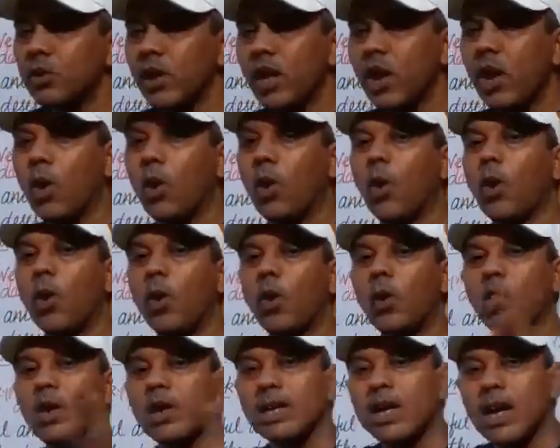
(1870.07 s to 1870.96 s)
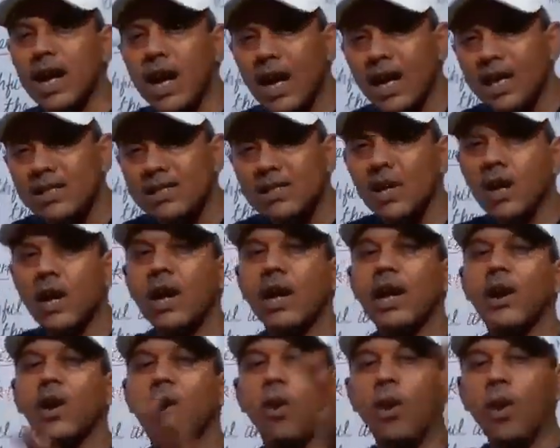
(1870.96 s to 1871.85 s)
to a whole class,
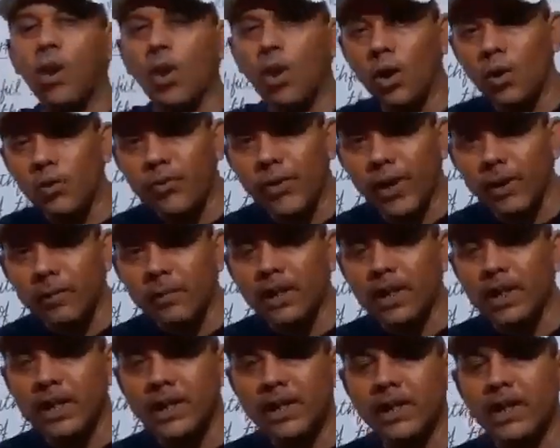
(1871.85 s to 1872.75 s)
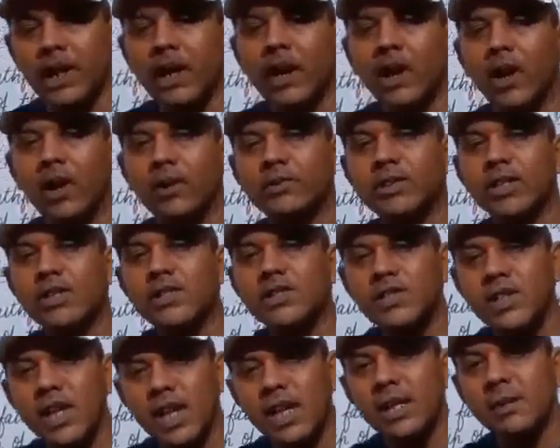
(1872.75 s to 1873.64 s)
a whole family of the
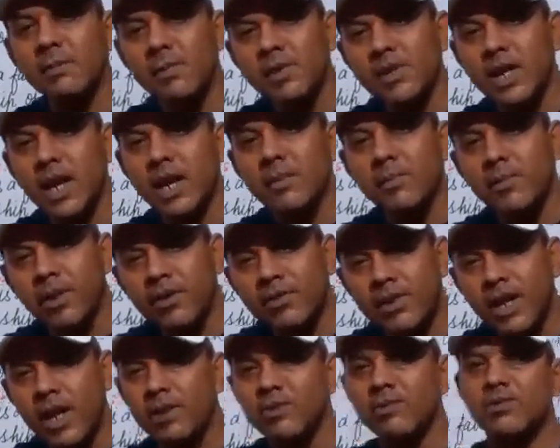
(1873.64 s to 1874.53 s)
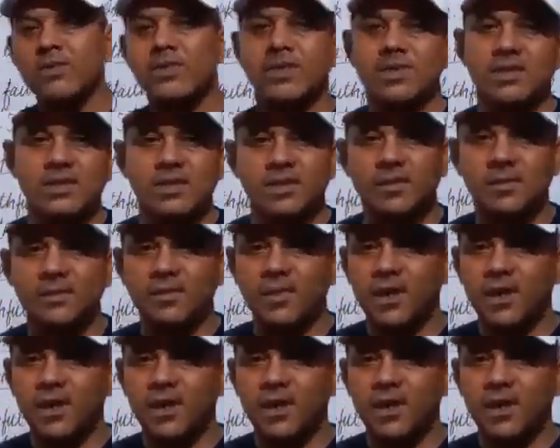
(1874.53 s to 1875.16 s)
same type of nouns.